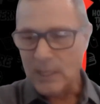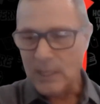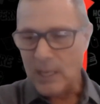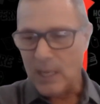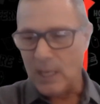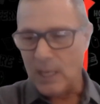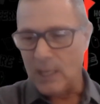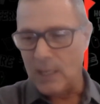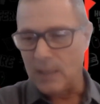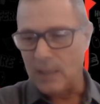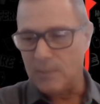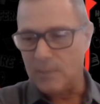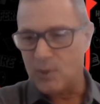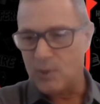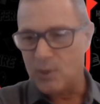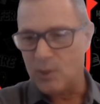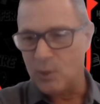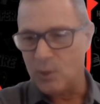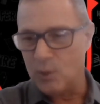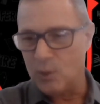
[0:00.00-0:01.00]
um,
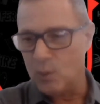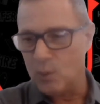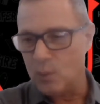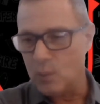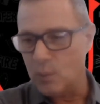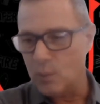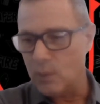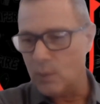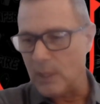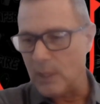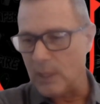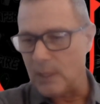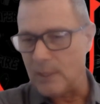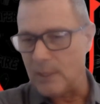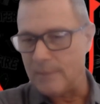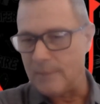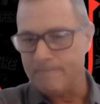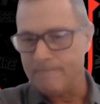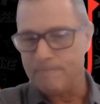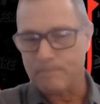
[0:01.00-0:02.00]
to
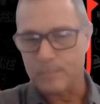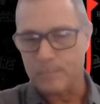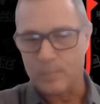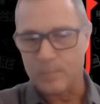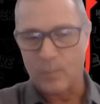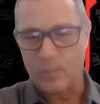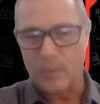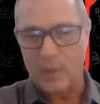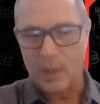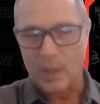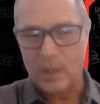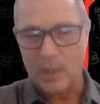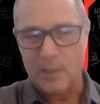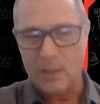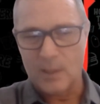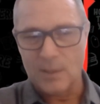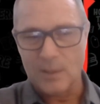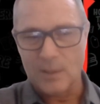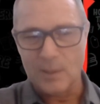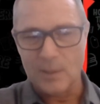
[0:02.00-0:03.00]
um, you
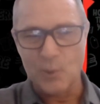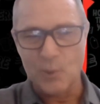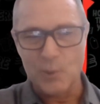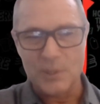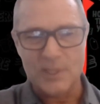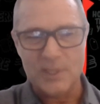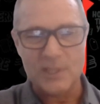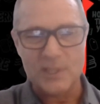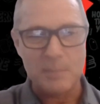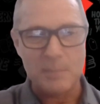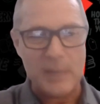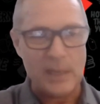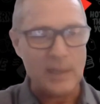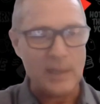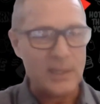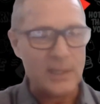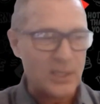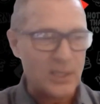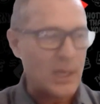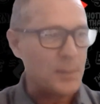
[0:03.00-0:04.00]
know Lewis and Mary
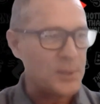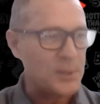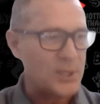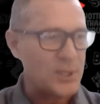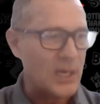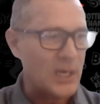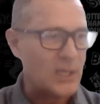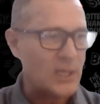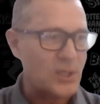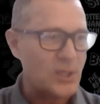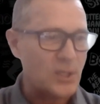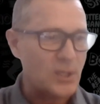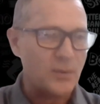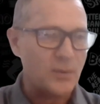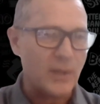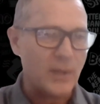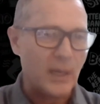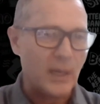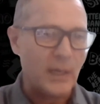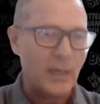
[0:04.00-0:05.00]
Sabatasso.
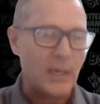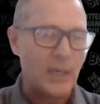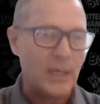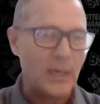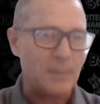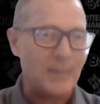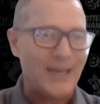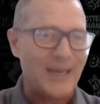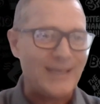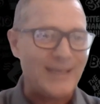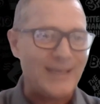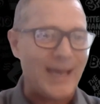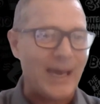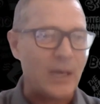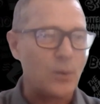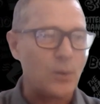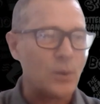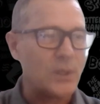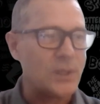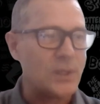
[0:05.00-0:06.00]
They uh, my
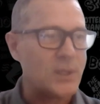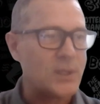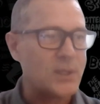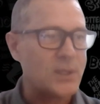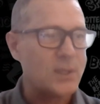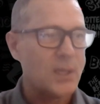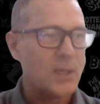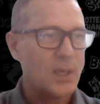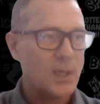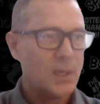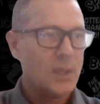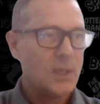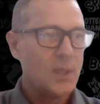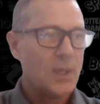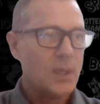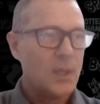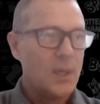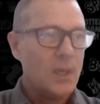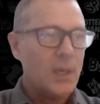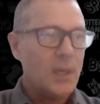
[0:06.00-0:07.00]
dad was
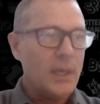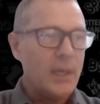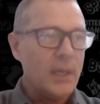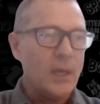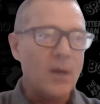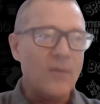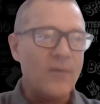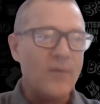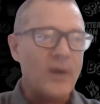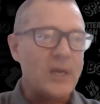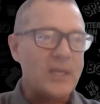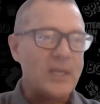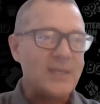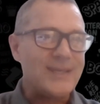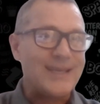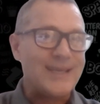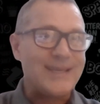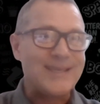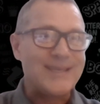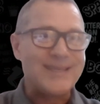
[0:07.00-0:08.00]
you know a very
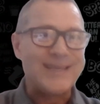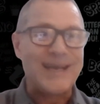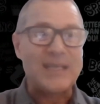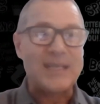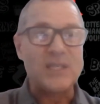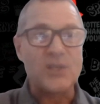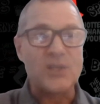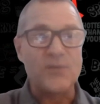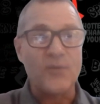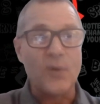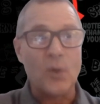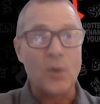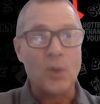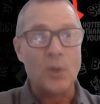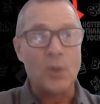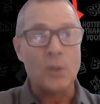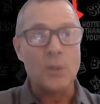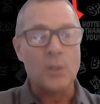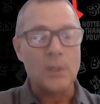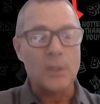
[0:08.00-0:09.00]

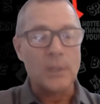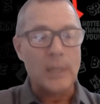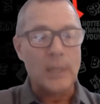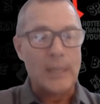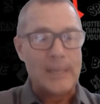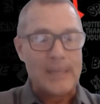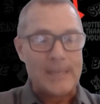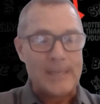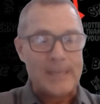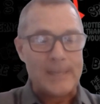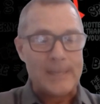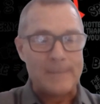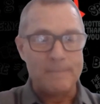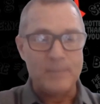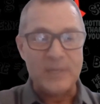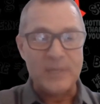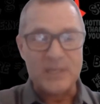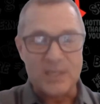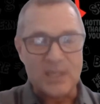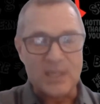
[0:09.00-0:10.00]
successful um,
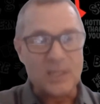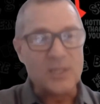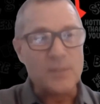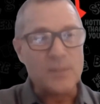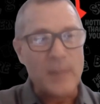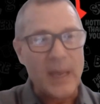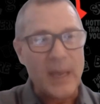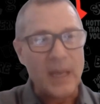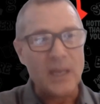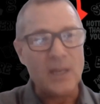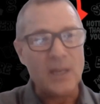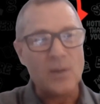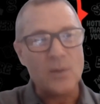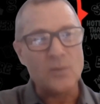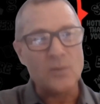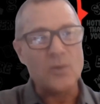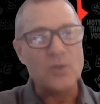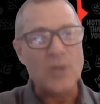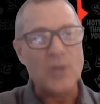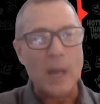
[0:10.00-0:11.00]
businessman. He owned
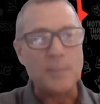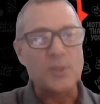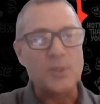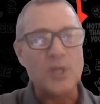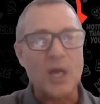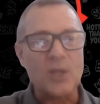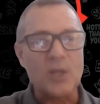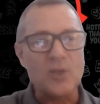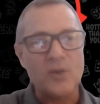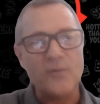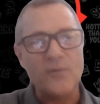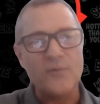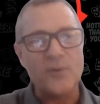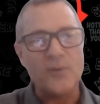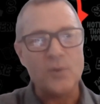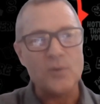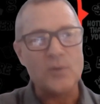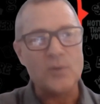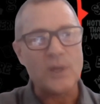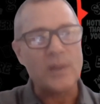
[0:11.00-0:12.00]
Sabatasso
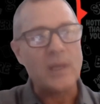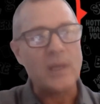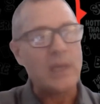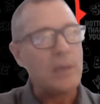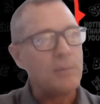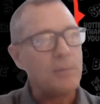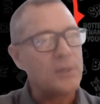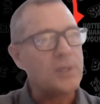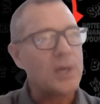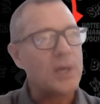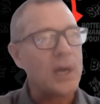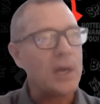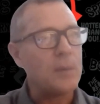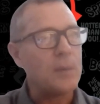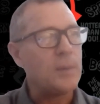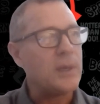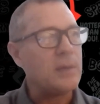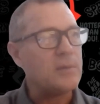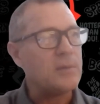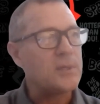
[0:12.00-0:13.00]
Foods. I think he retired
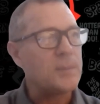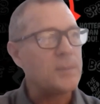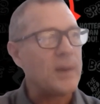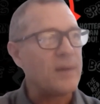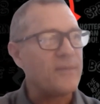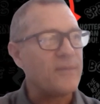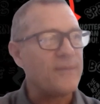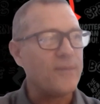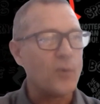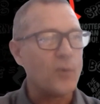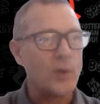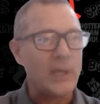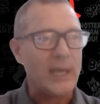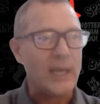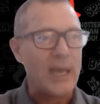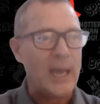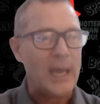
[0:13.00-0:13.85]
when he was about forty eight.